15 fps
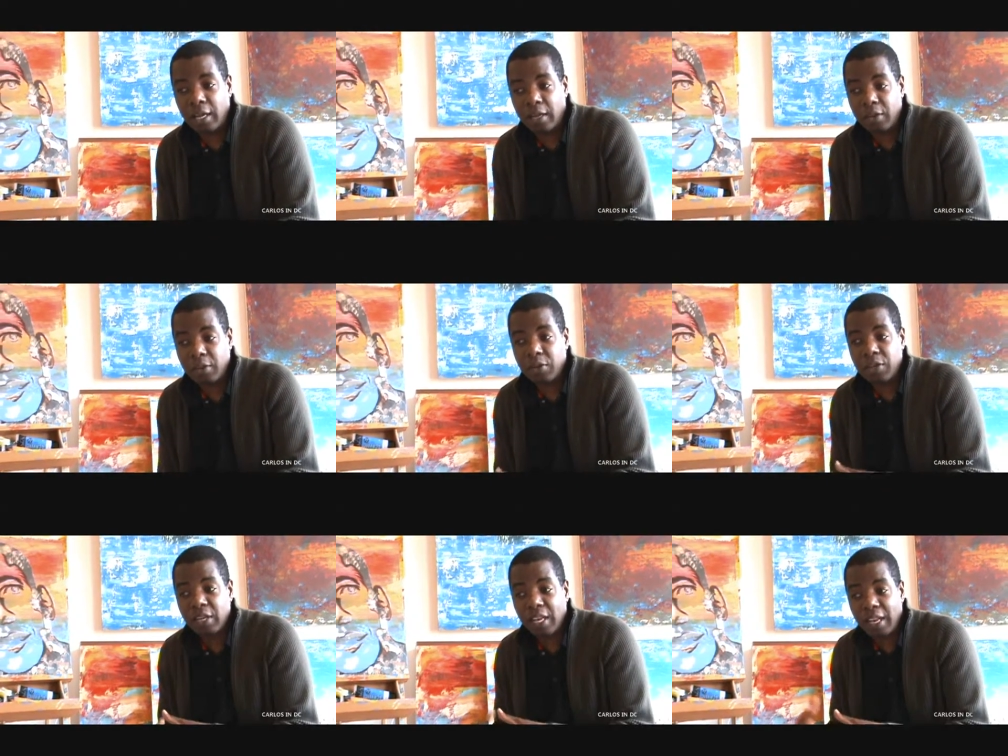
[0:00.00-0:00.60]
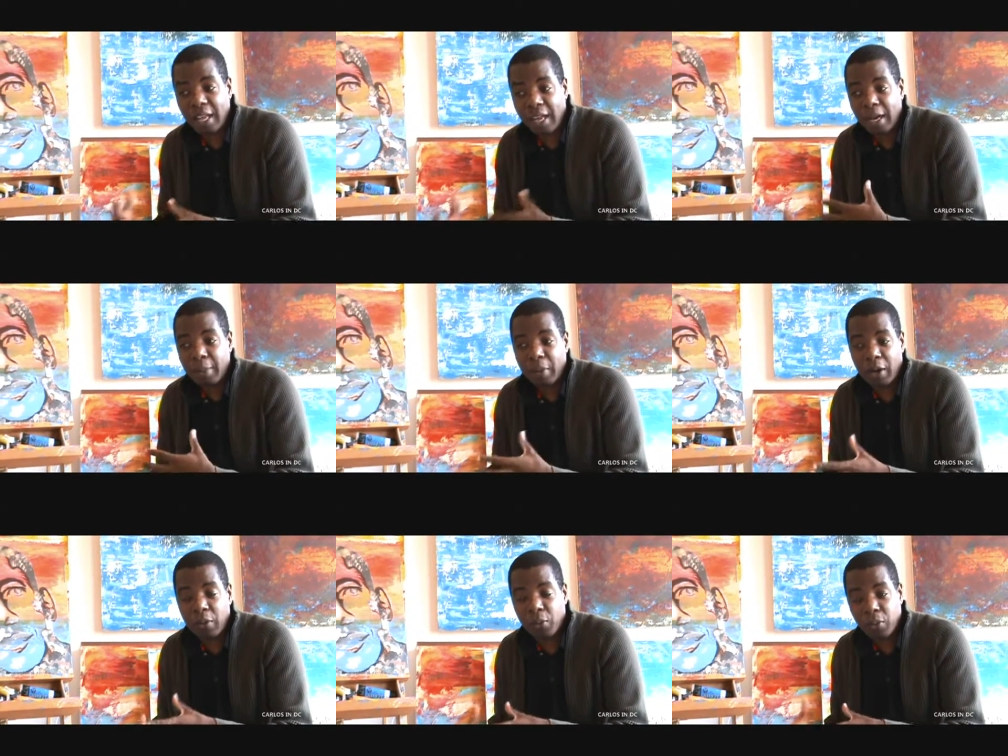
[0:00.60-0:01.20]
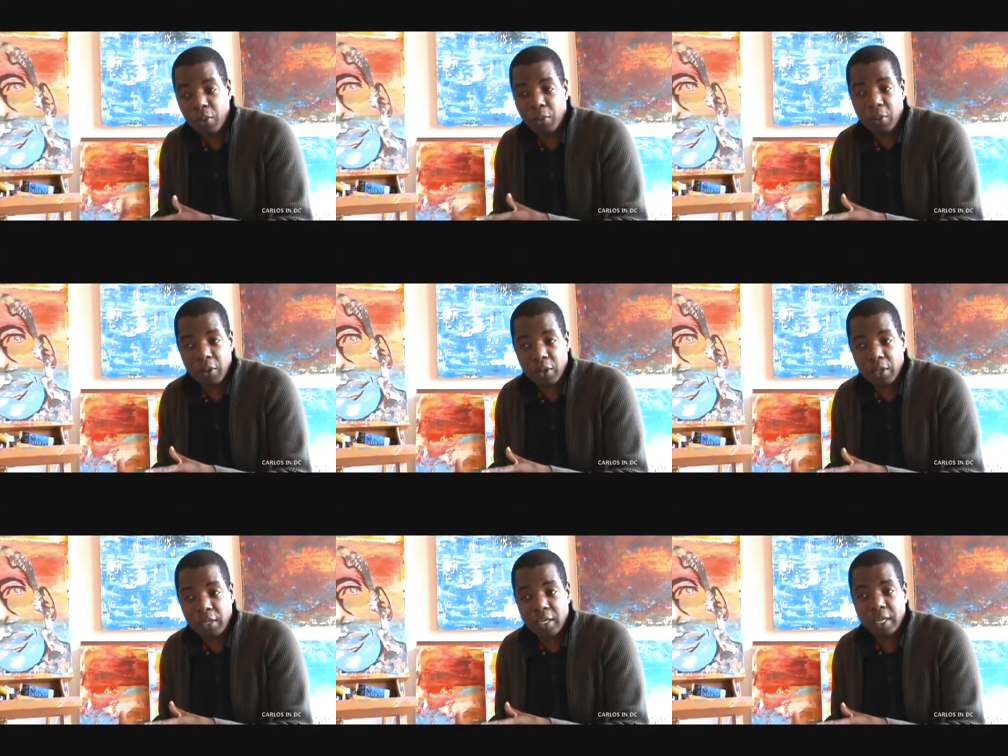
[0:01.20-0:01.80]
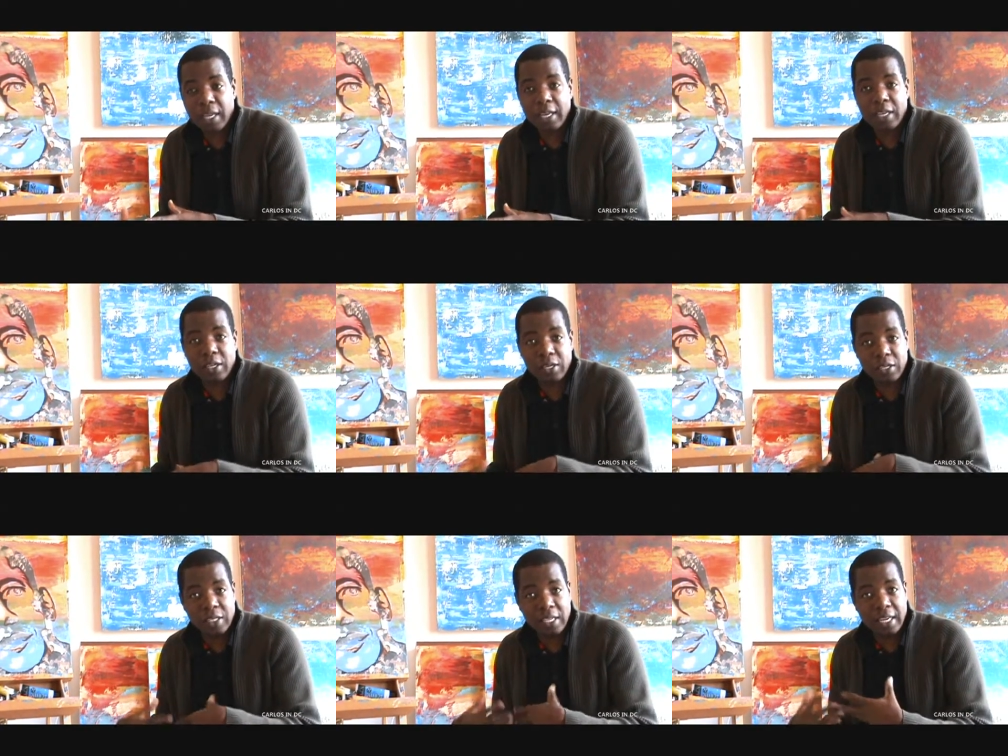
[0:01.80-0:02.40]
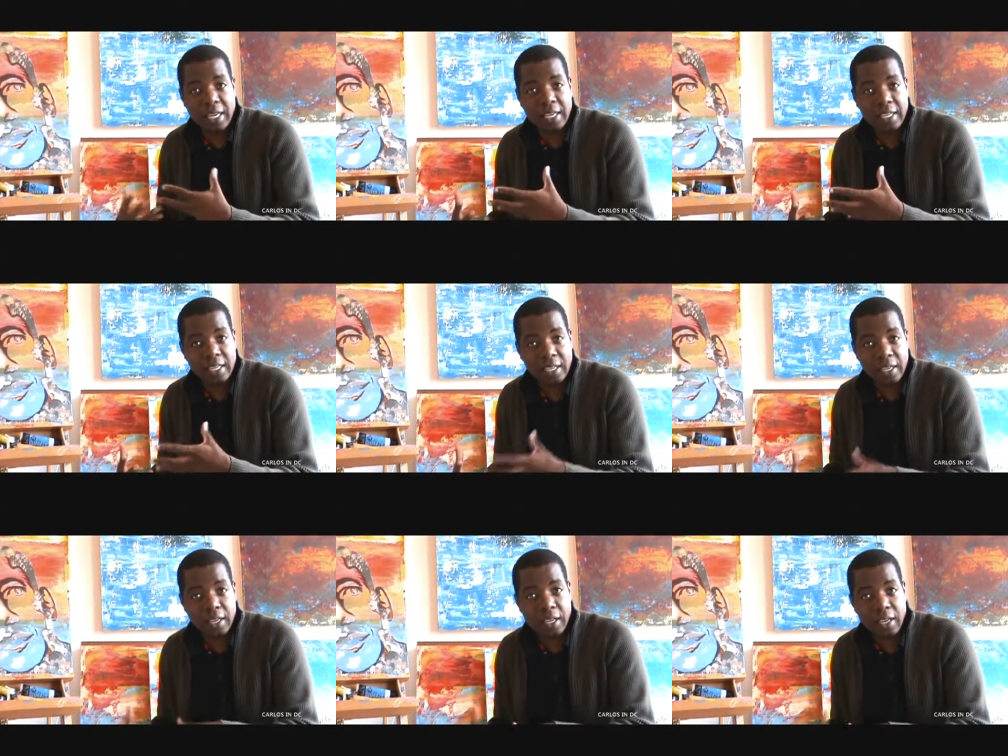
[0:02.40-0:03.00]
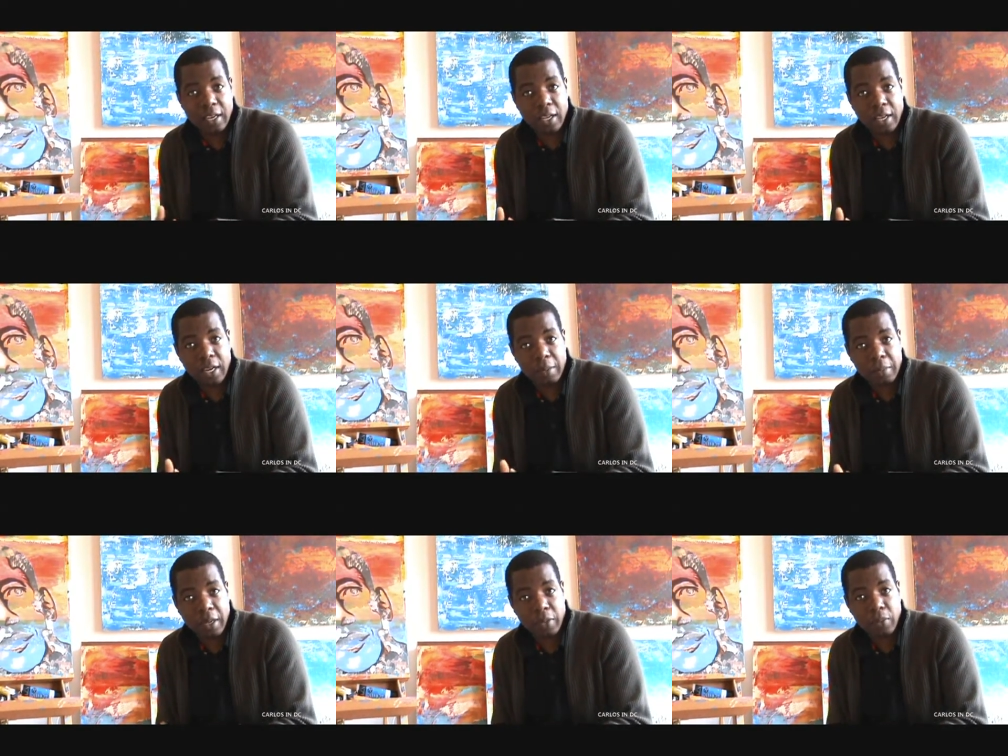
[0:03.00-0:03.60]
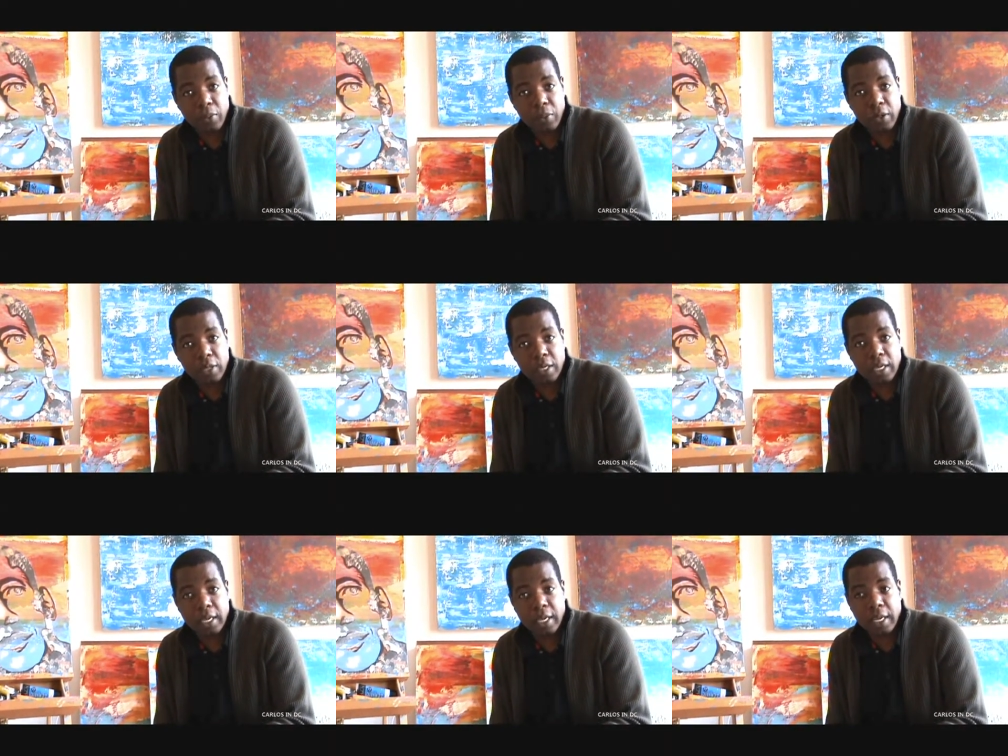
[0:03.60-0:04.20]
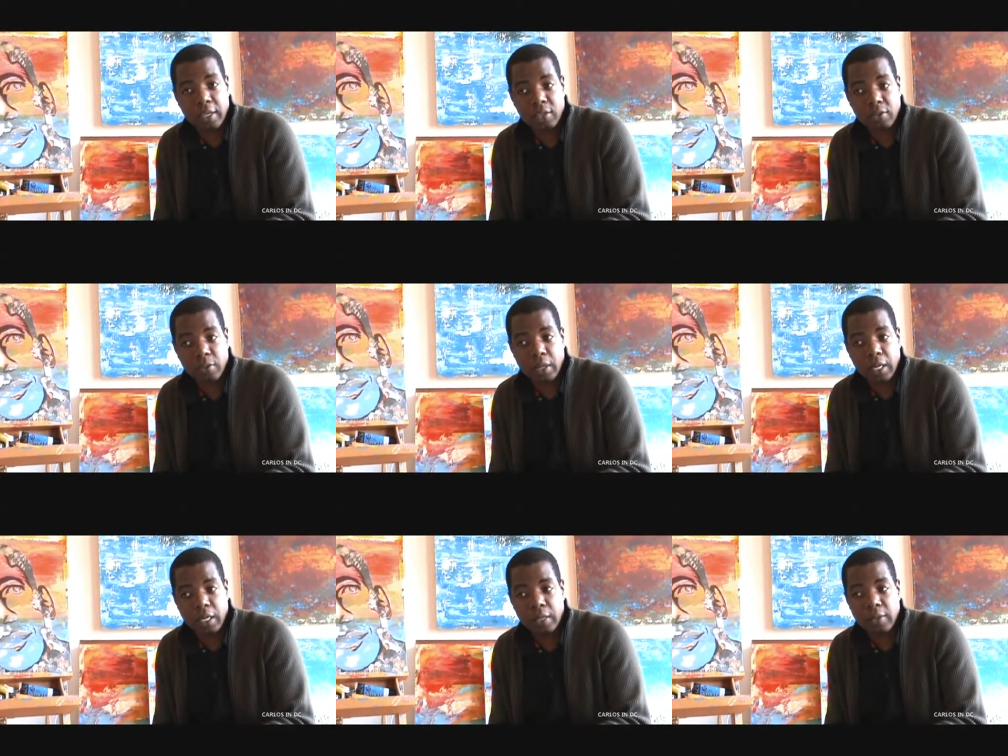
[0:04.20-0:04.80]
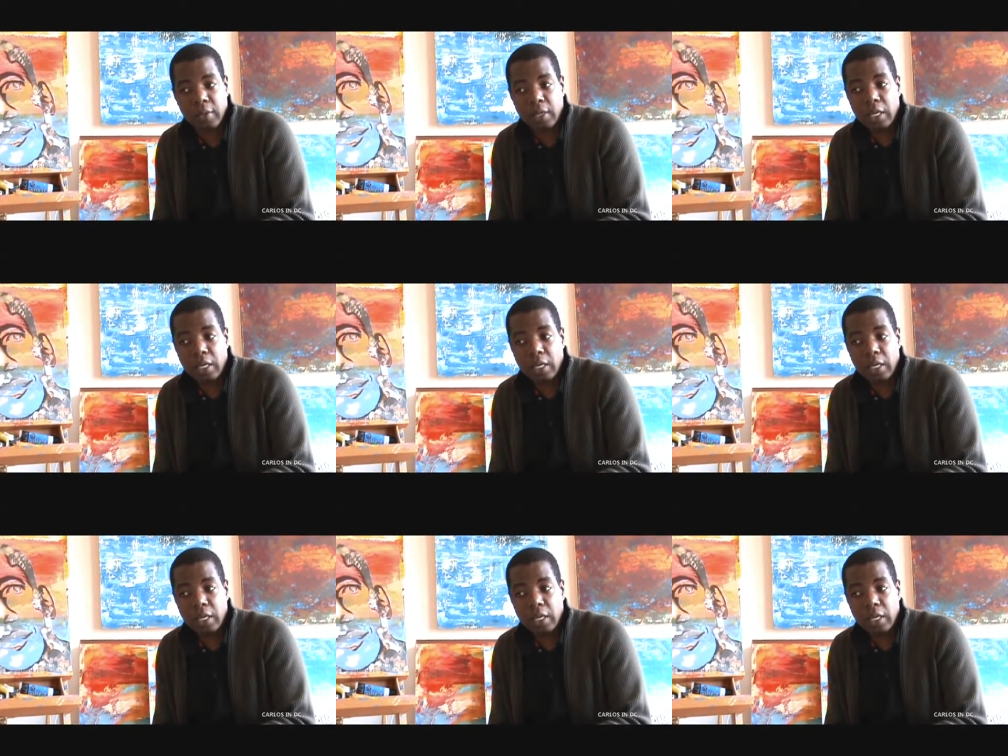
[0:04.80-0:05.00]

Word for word: learned a lot about woodwork, and you can see that a lot in my work today as well.